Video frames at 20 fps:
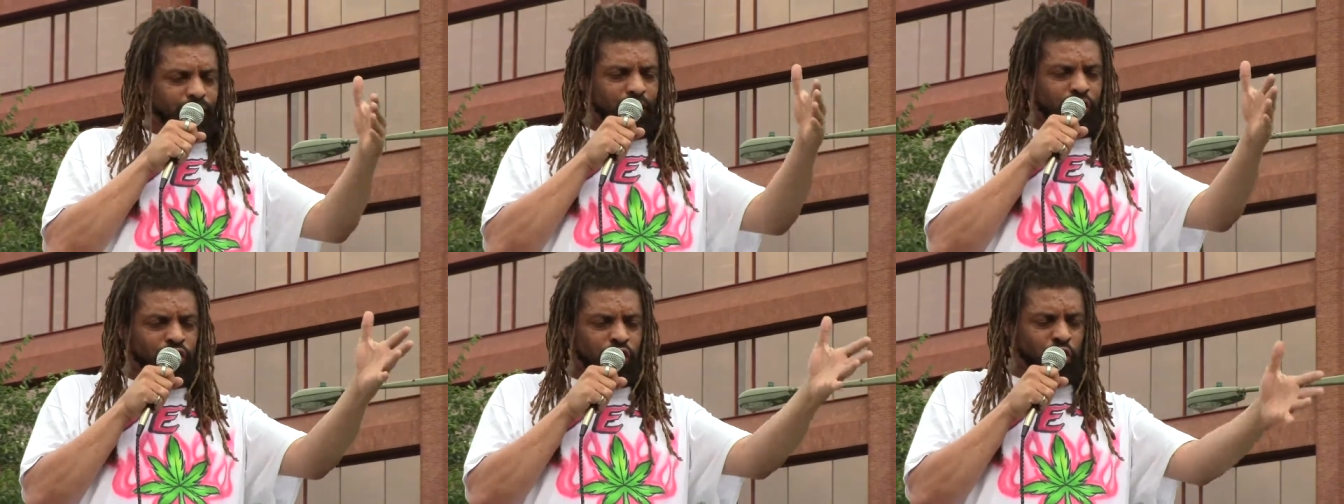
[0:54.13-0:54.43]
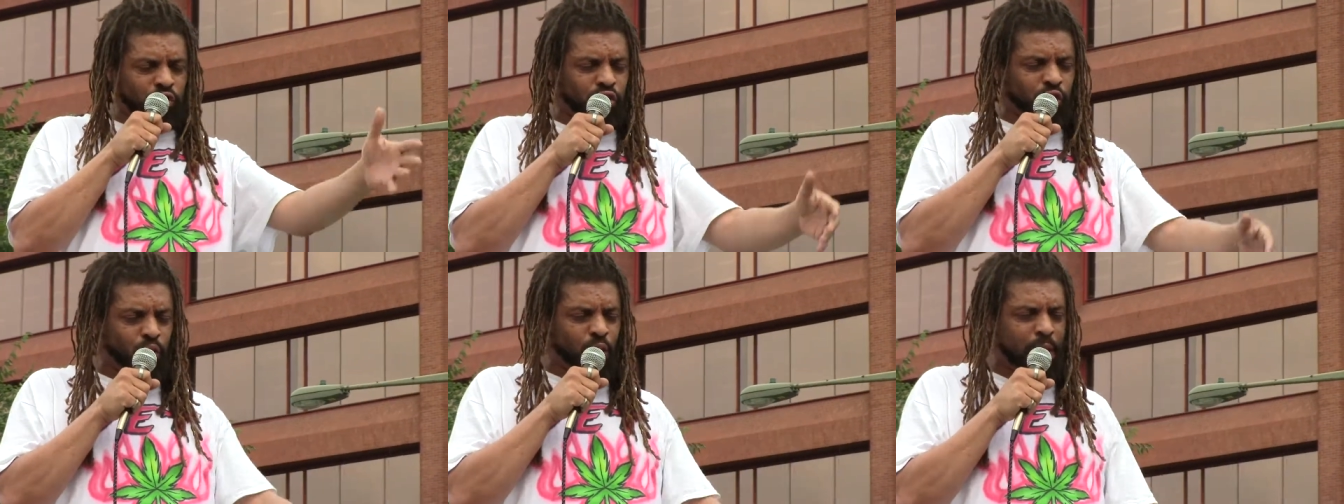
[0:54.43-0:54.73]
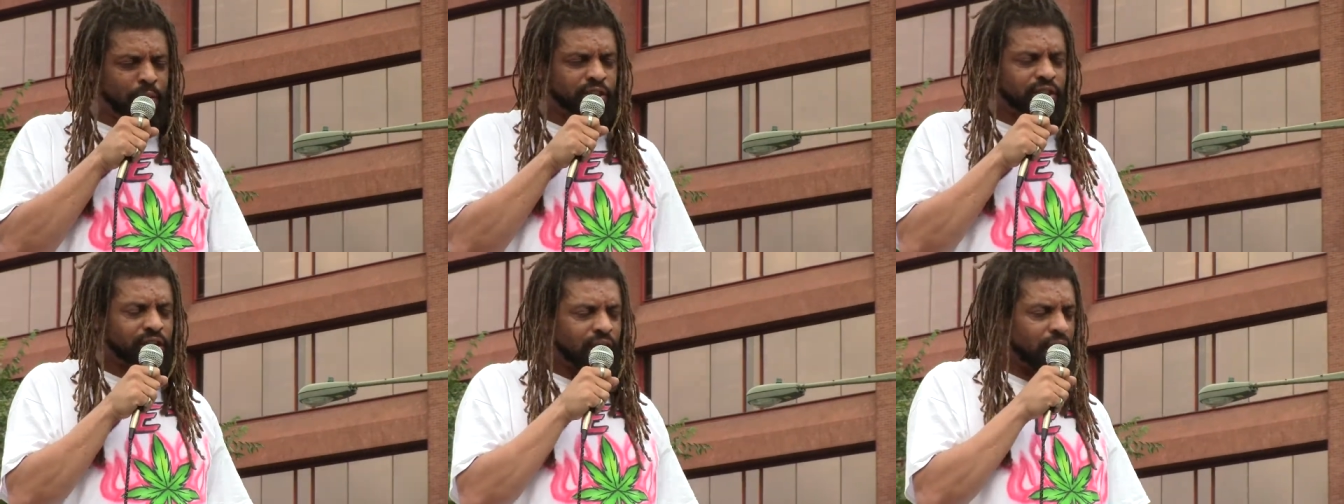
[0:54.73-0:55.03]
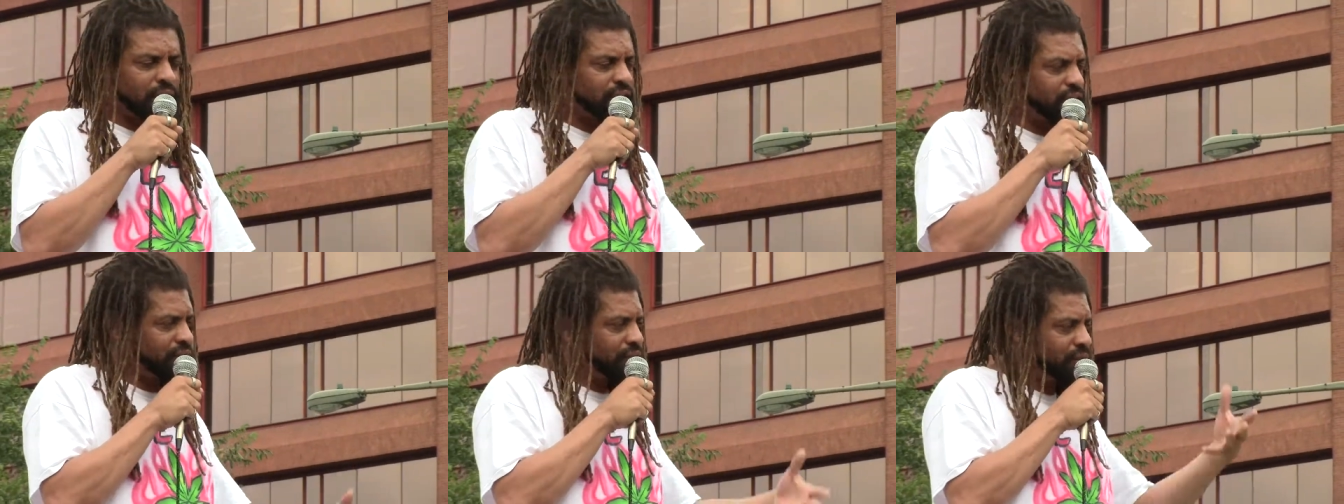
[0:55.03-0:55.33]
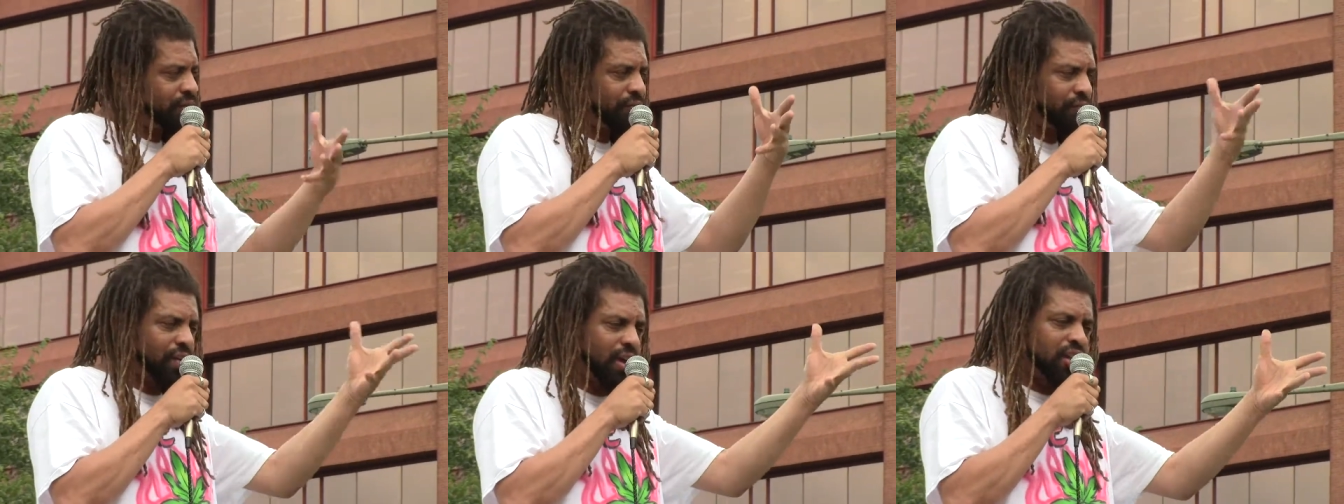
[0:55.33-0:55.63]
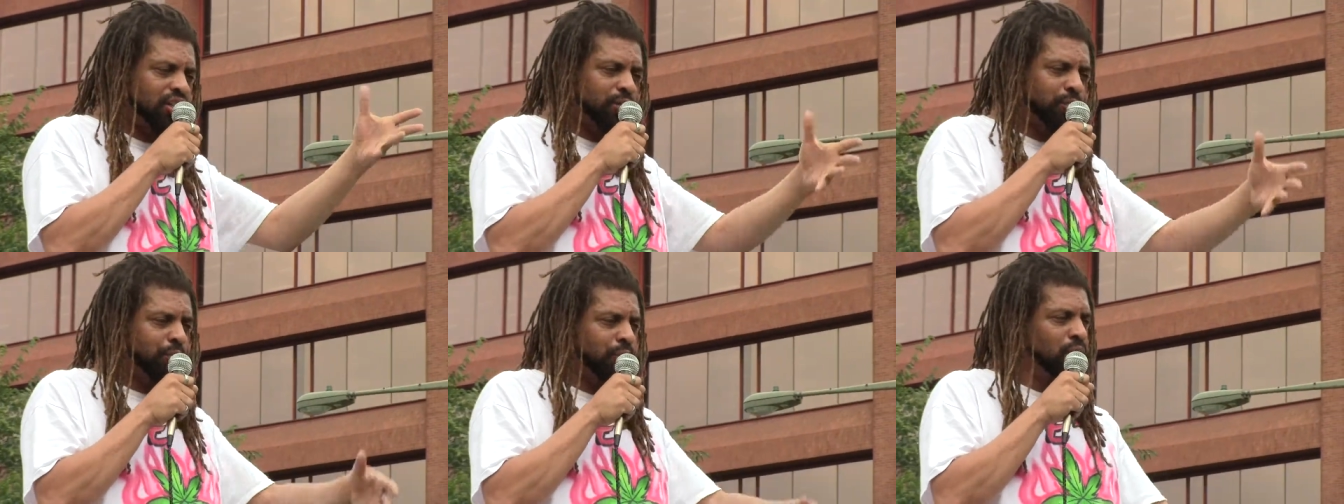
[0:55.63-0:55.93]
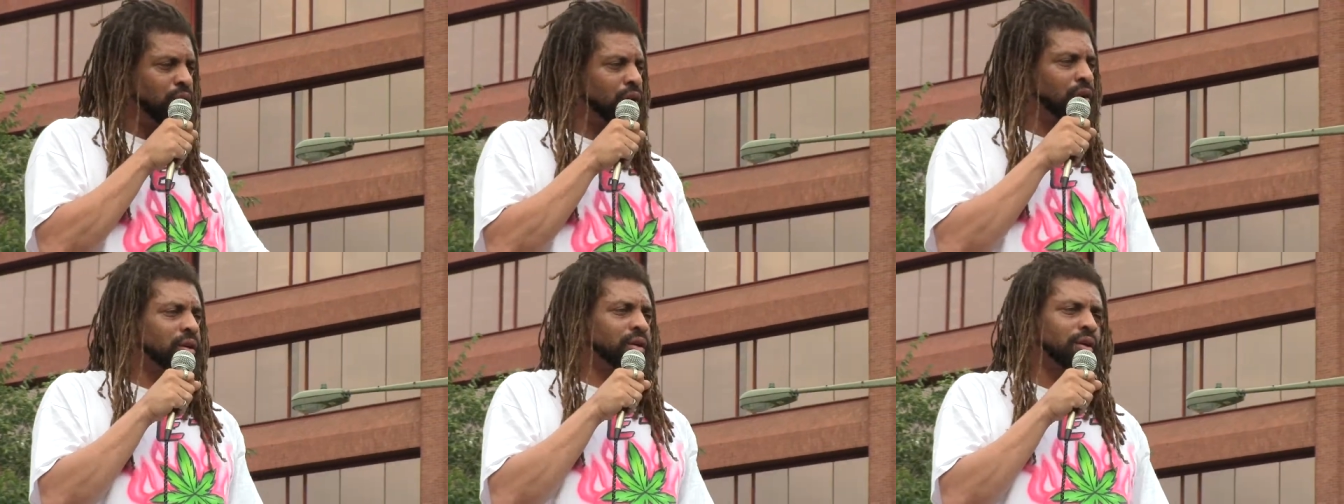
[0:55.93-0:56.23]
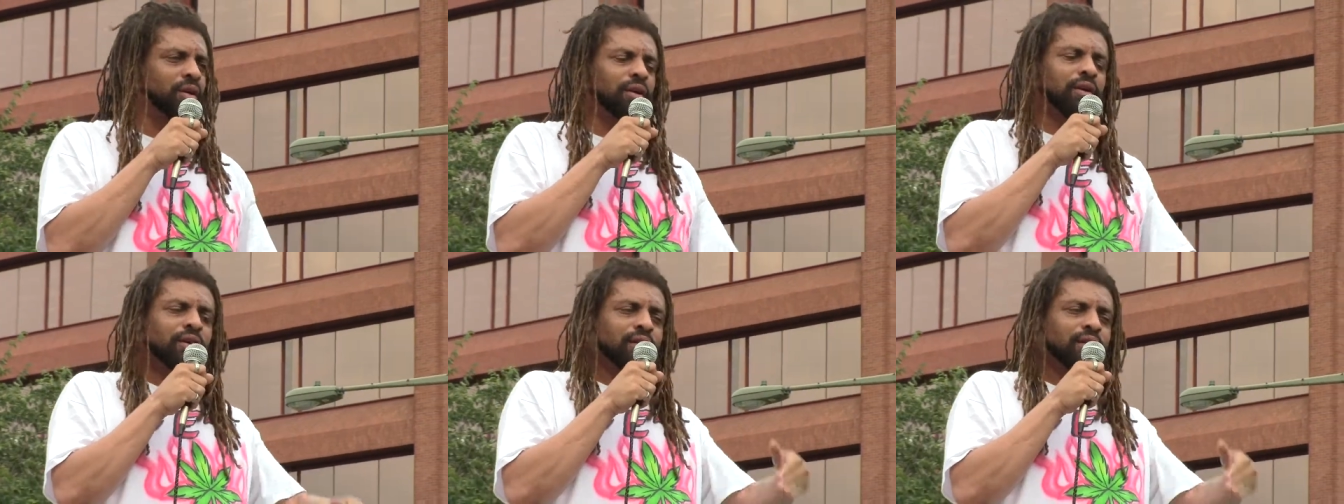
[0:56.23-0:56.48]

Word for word: social websites, Facebook,